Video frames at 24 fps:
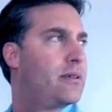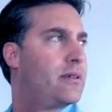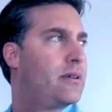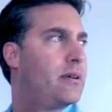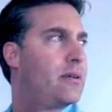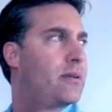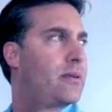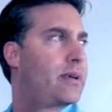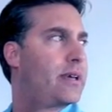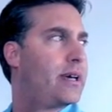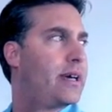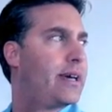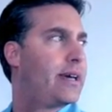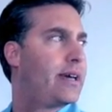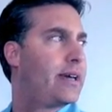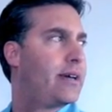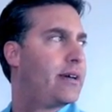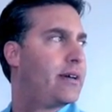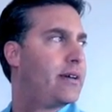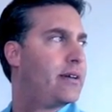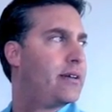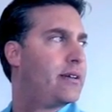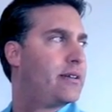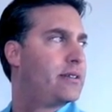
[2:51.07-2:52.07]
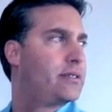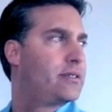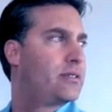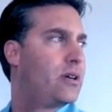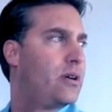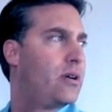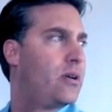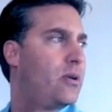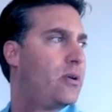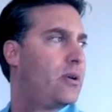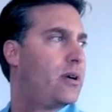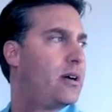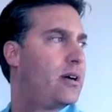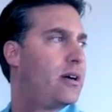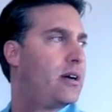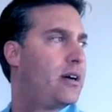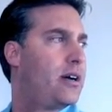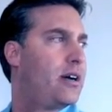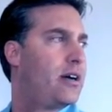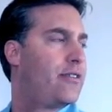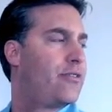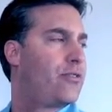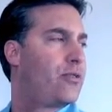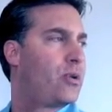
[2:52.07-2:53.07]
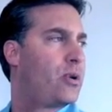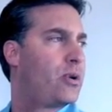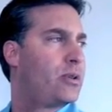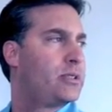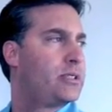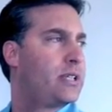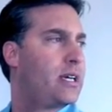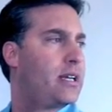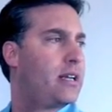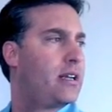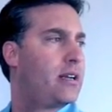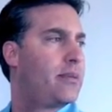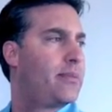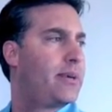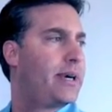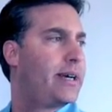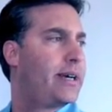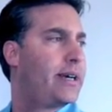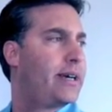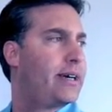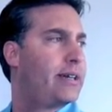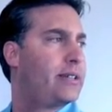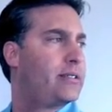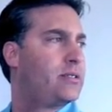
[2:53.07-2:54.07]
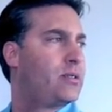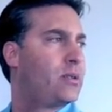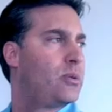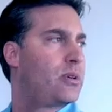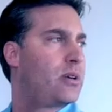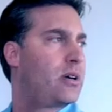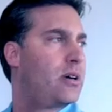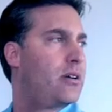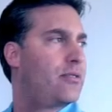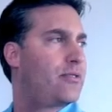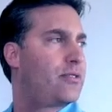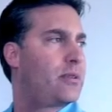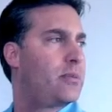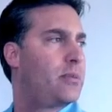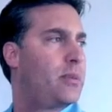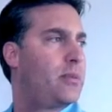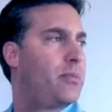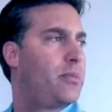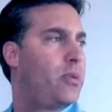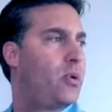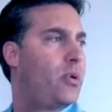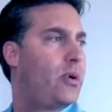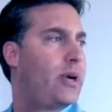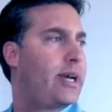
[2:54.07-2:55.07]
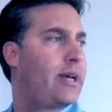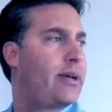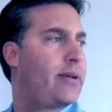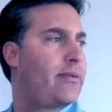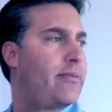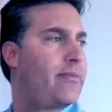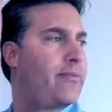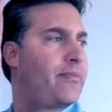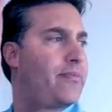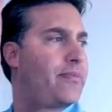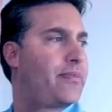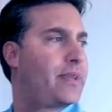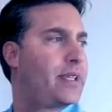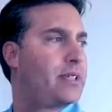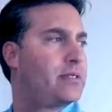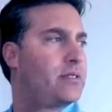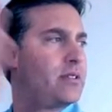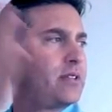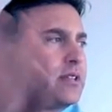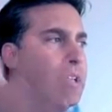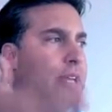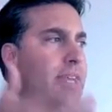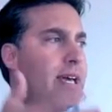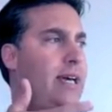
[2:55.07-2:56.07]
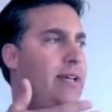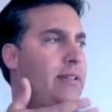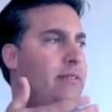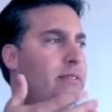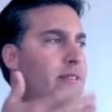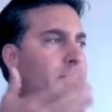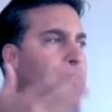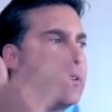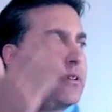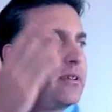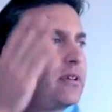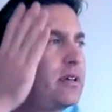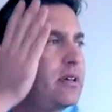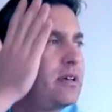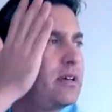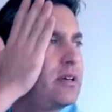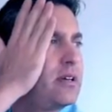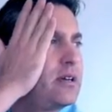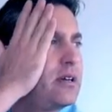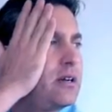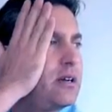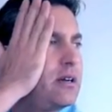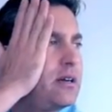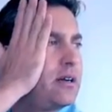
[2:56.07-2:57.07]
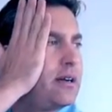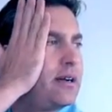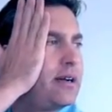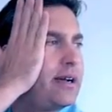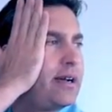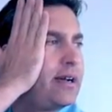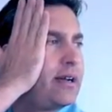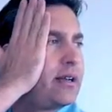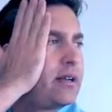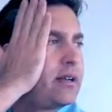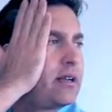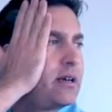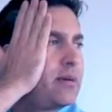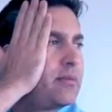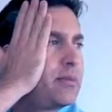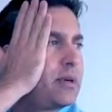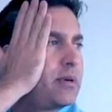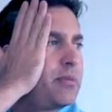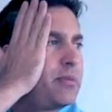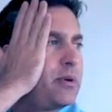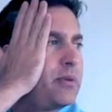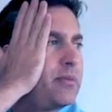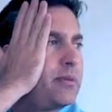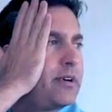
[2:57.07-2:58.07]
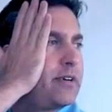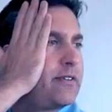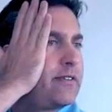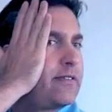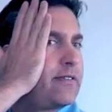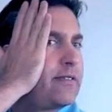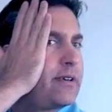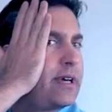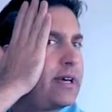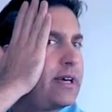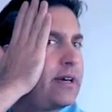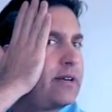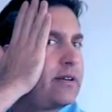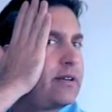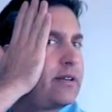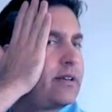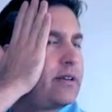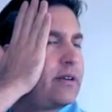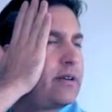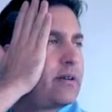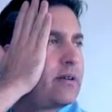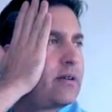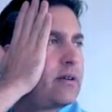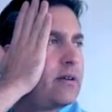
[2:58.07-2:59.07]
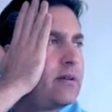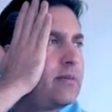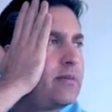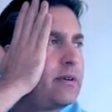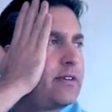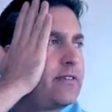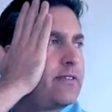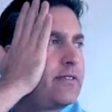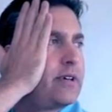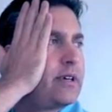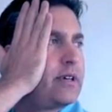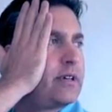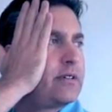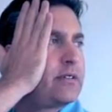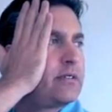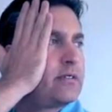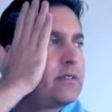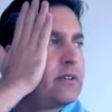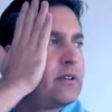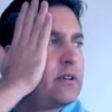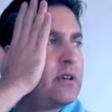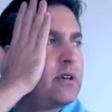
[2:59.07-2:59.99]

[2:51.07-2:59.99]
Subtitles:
Okay, so I've rotated my head to a comfortable point, to the end, and I'm going to put my hand here on my face